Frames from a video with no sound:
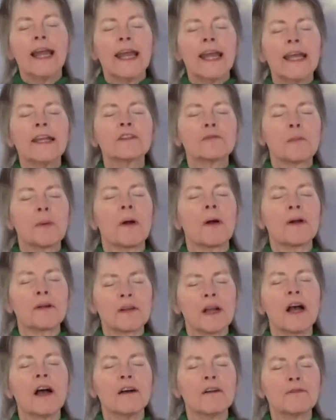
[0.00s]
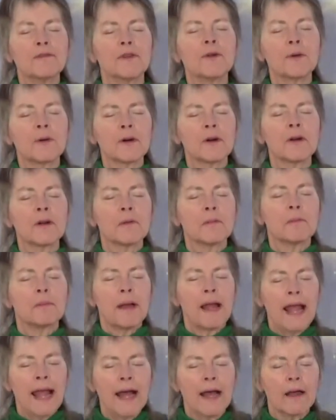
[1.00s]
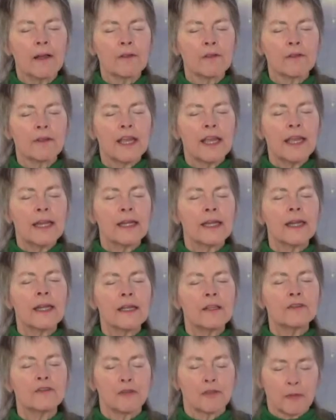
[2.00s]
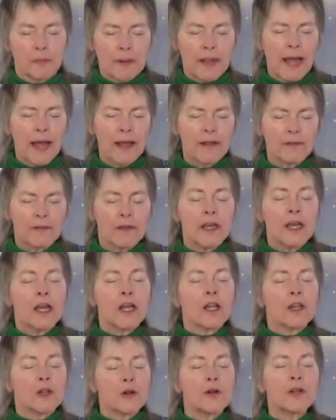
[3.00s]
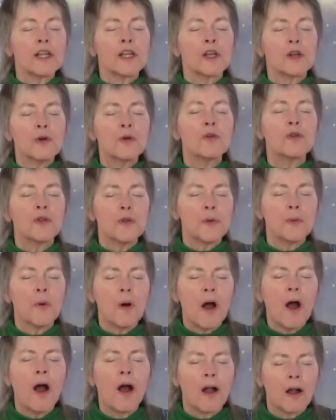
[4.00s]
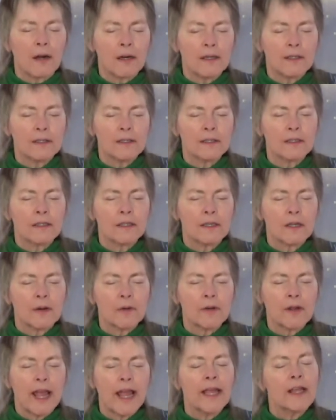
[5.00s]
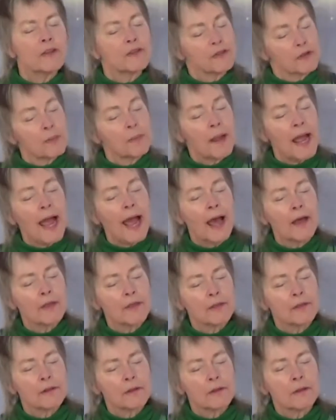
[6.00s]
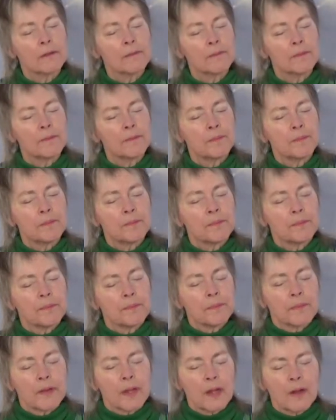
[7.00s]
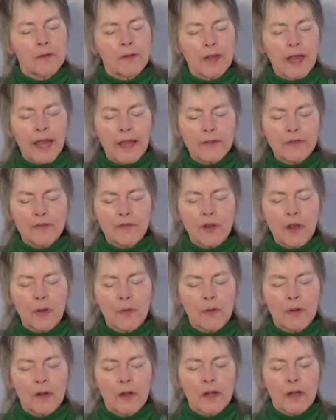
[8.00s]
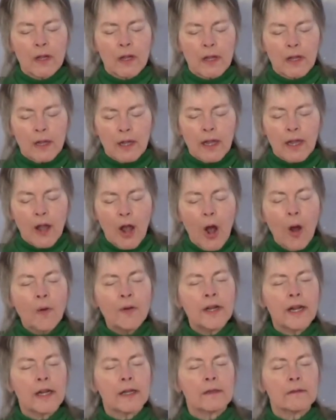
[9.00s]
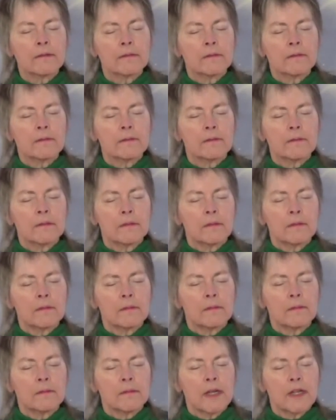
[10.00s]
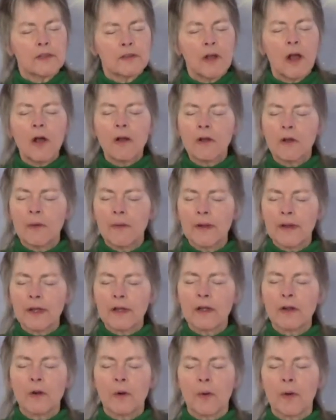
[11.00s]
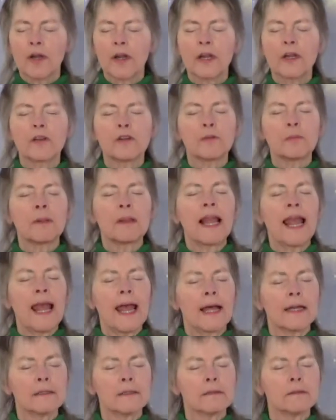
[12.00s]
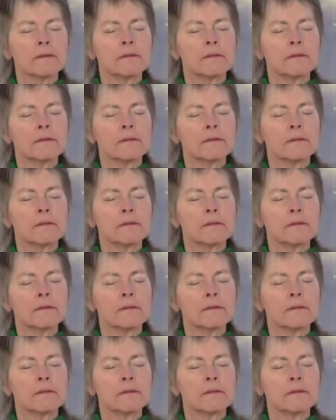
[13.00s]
It's part of your path. It is your path. Learning who you are, okay, is your path. Okay, so own it. It's all going according to plan.